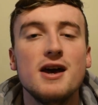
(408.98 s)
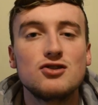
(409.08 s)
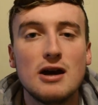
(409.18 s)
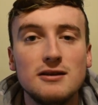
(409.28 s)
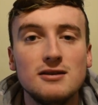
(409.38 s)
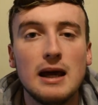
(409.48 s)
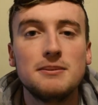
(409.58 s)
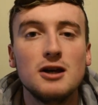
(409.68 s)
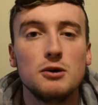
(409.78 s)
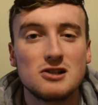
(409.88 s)
strength and
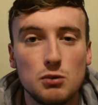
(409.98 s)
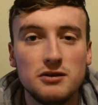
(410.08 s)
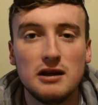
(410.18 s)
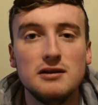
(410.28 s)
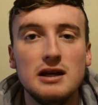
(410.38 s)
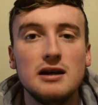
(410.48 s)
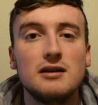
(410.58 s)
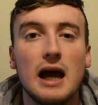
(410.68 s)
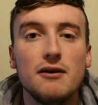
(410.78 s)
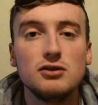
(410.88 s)
depth though, which is what they need.
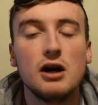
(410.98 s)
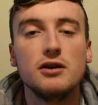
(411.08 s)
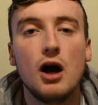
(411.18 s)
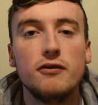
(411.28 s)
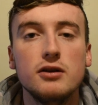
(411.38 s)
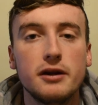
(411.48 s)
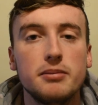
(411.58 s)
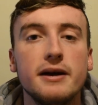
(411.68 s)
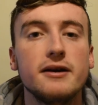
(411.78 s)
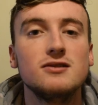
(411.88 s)
They haven't got an awful lot
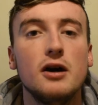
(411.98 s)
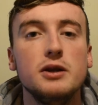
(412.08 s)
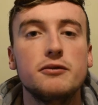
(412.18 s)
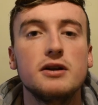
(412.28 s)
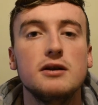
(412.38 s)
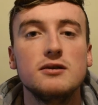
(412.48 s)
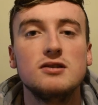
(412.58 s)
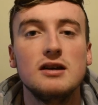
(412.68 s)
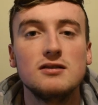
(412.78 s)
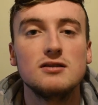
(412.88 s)
of players signed up for the new
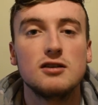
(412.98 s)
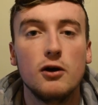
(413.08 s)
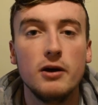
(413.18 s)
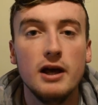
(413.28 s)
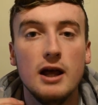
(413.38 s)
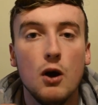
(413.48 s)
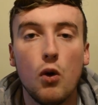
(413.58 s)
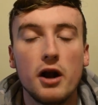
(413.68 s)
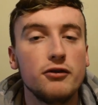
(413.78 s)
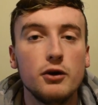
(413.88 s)
season, so
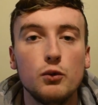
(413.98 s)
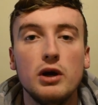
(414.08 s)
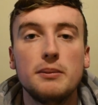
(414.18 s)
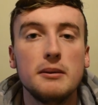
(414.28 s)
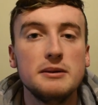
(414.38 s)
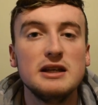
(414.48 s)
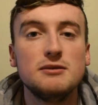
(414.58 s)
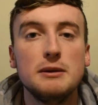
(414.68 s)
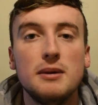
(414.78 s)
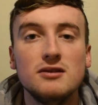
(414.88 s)
Waterford will probably
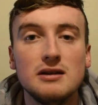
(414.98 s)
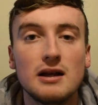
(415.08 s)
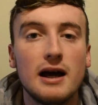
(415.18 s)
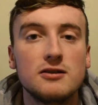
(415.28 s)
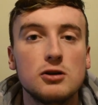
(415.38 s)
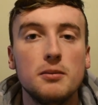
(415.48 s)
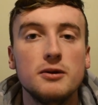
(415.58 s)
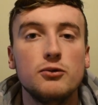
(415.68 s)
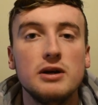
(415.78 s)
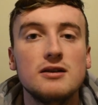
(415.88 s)
need to be busy in the last
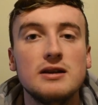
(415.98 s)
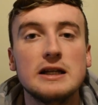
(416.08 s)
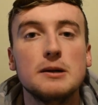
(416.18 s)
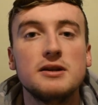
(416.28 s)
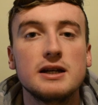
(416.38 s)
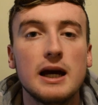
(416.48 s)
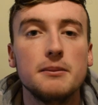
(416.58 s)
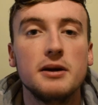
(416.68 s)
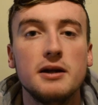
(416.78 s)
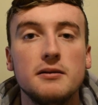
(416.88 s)
couple of weeks leading up to the
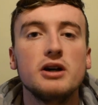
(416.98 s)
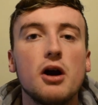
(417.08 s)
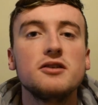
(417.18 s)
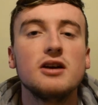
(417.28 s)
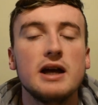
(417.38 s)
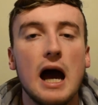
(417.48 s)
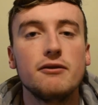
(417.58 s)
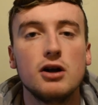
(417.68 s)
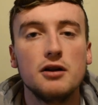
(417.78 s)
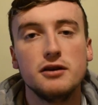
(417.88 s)
campaign. Well guys, there you
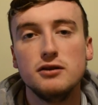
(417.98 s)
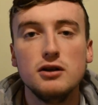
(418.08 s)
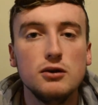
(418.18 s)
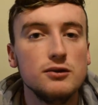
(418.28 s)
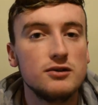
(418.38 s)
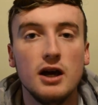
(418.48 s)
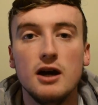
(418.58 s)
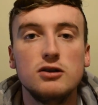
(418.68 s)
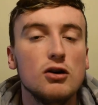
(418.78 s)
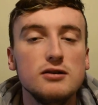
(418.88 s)
have it, all the news,
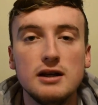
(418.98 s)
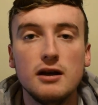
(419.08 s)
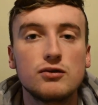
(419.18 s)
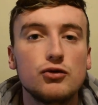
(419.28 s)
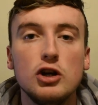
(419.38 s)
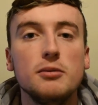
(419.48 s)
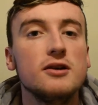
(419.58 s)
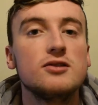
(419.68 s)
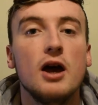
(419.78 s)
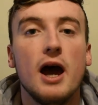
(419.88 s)
done deals,
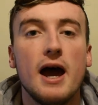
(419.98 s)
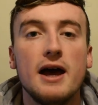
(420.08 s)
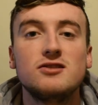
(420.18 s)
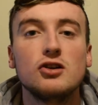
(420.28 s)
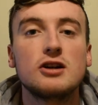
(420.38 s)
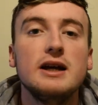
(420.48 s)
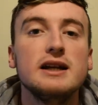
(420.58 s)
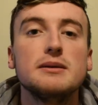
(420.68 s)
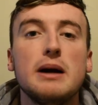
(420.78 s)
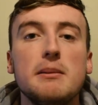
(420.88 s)
rumours
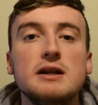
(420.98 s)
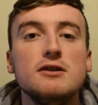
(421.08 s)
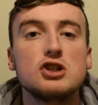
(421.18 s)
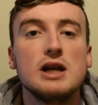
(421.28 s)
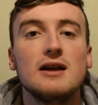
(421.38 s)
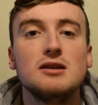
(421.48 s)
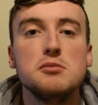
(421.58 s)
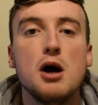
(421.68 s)
circulating the Premier Division at the